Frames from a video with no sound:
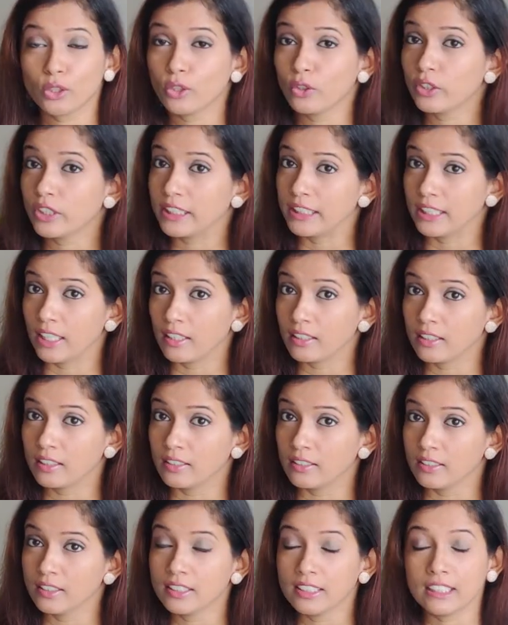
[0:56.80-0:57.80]
to look
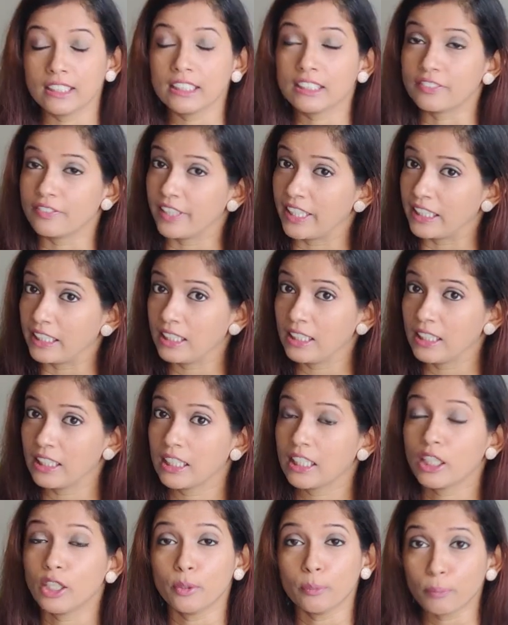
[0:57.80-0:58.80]
younger is very
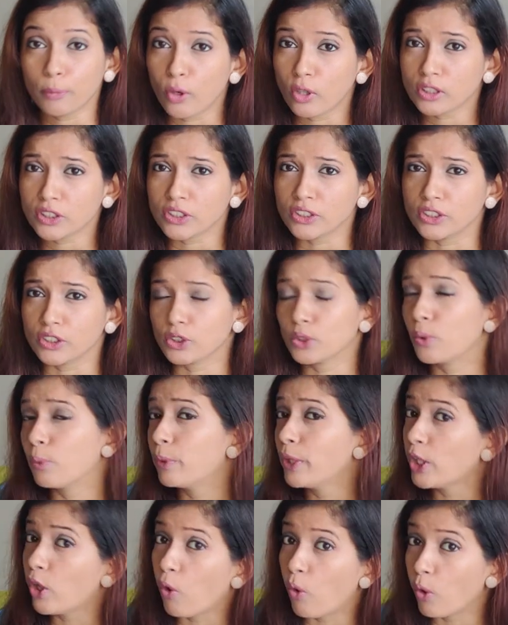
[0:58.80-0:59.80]
important.
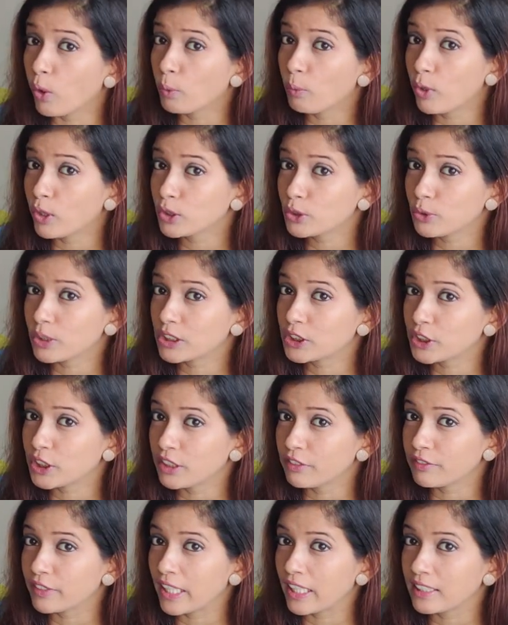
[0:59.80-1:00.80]
We all want to
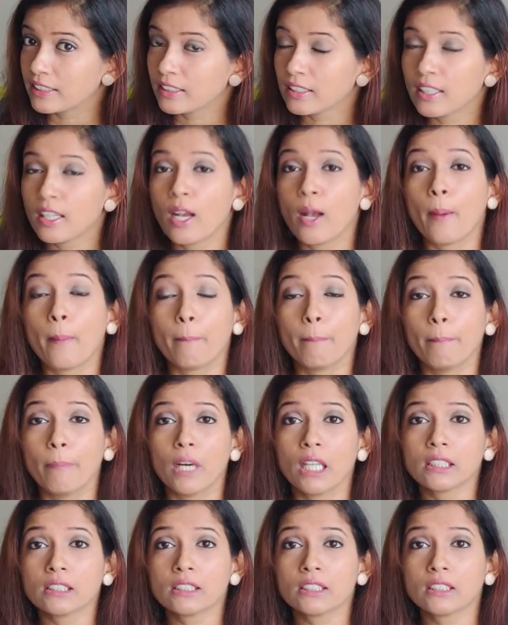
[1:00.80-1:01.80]
achieve that.
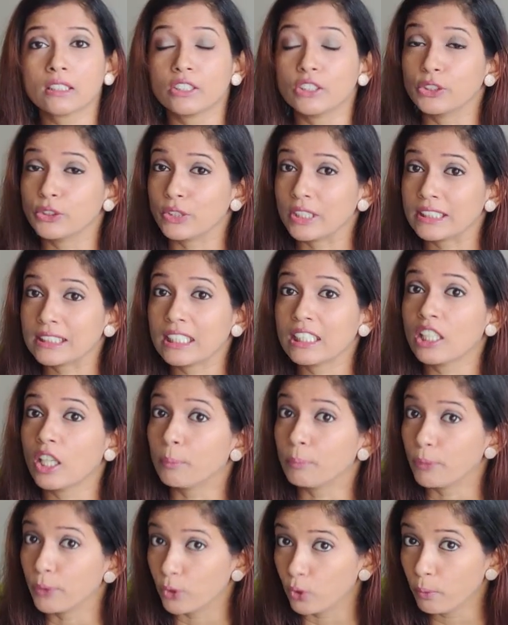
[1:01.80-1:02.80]
But dressing
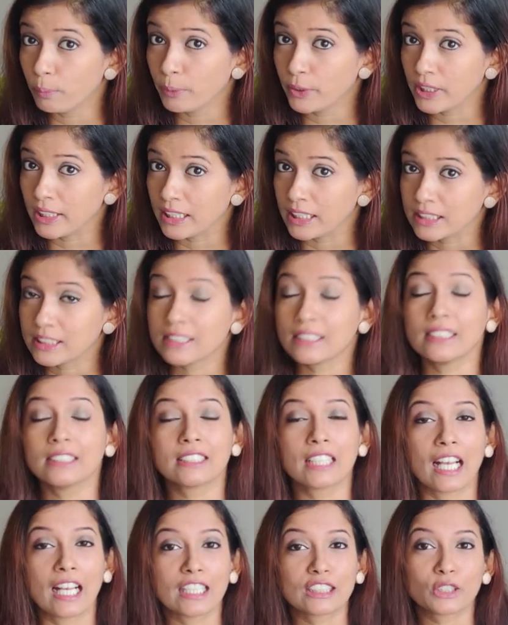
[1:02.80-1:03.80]
appropriate
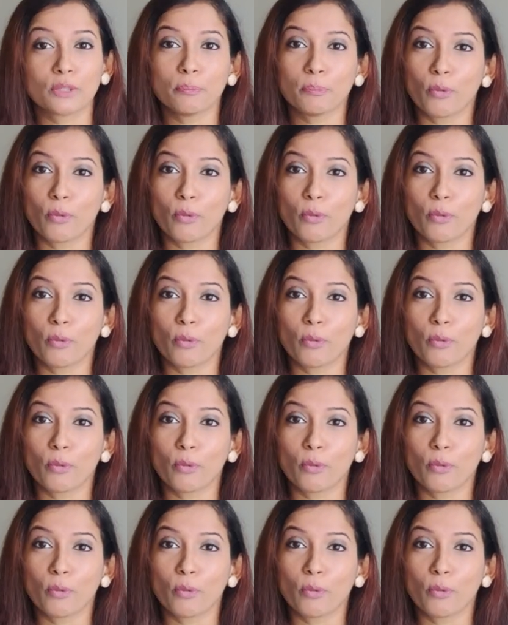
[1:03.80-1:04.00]
is as